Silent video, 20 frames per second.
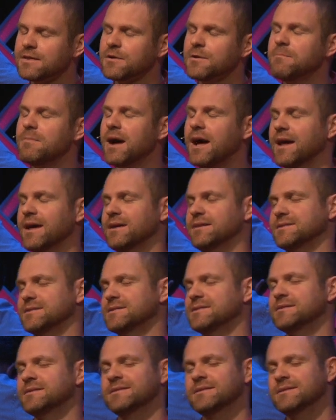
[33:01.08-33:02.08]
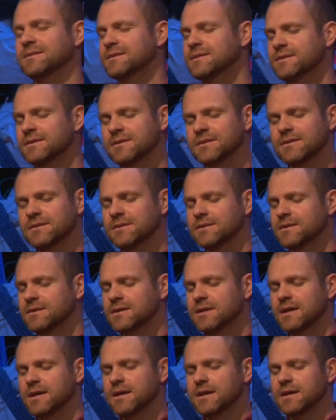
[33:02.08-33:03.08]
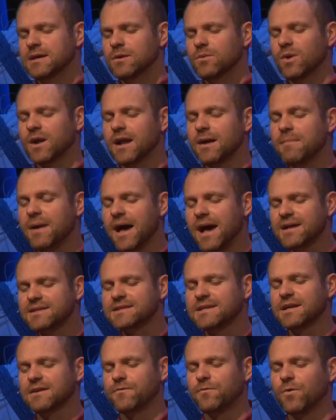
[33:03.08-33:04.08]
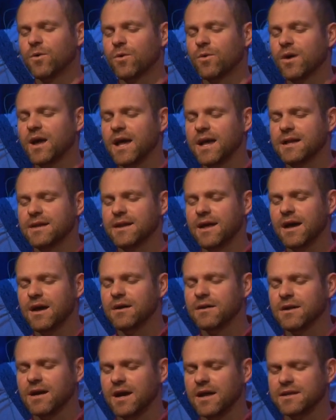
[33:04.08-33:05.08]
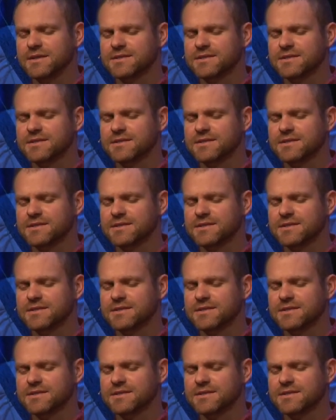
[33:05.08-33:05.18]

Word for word: their minds. What I'm asking for right now, God,